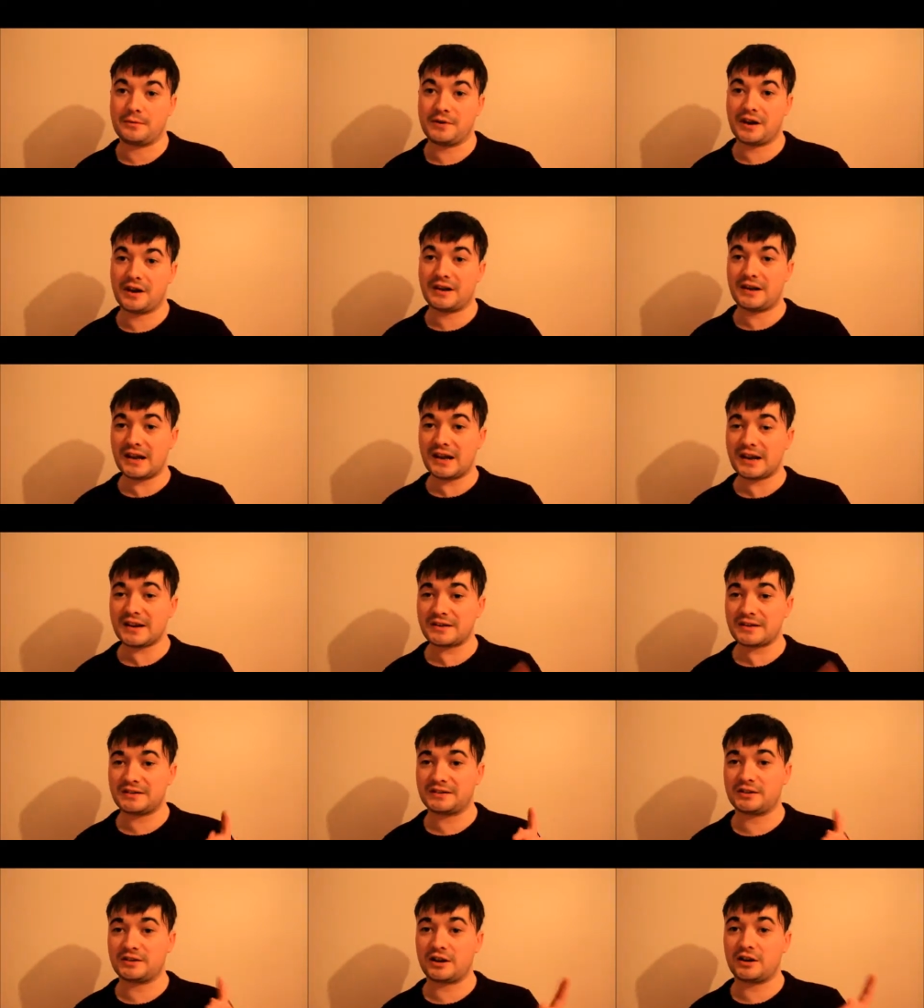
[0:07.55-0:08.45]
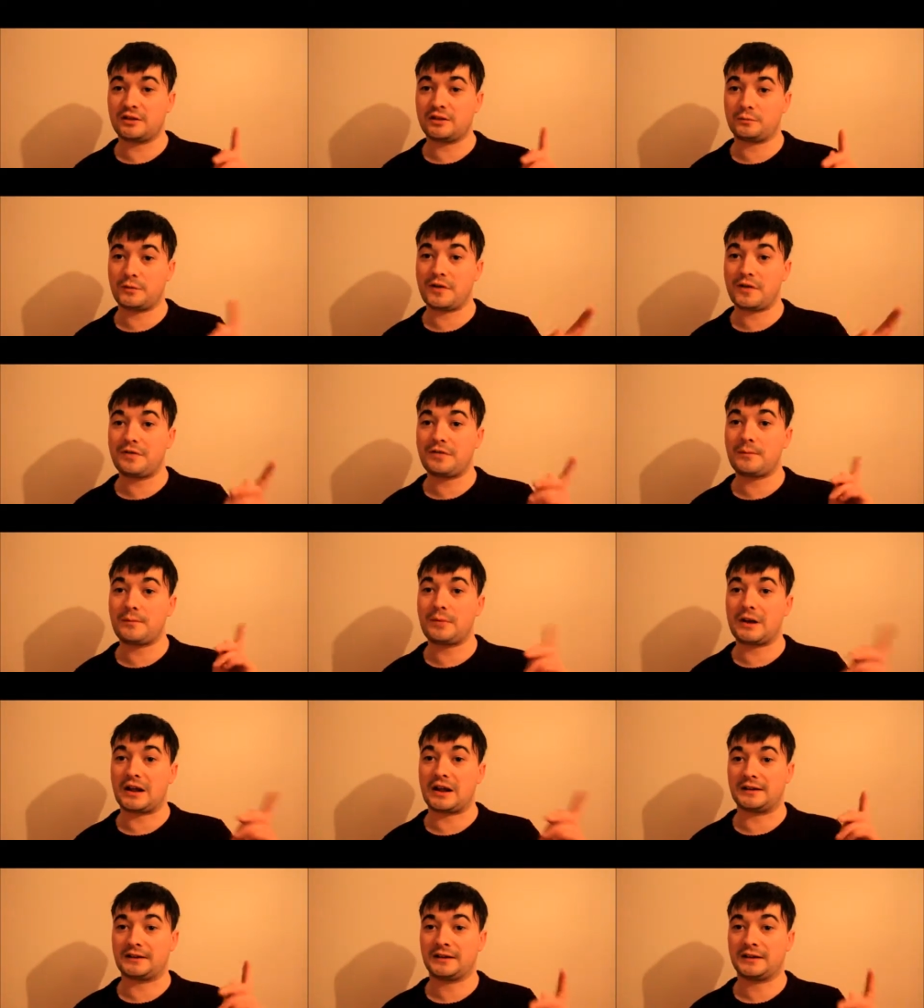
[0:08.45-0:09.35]
Now let us start with the
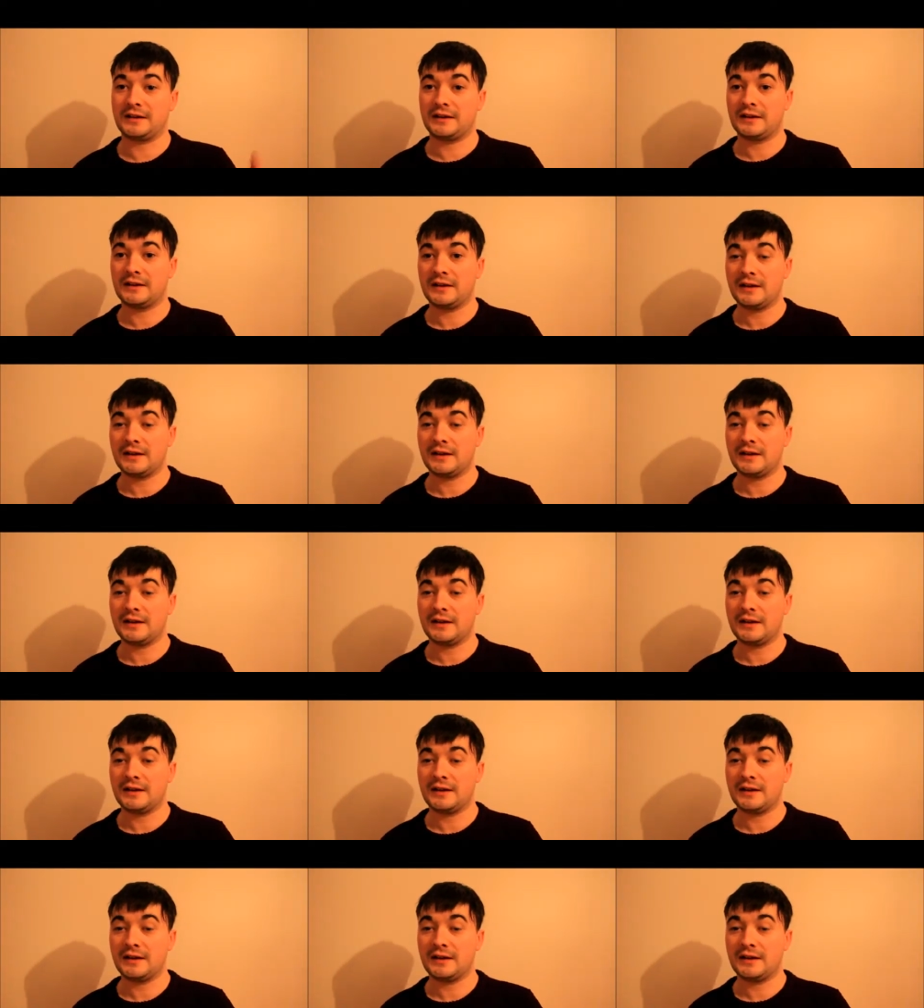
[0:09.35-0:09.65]
plot.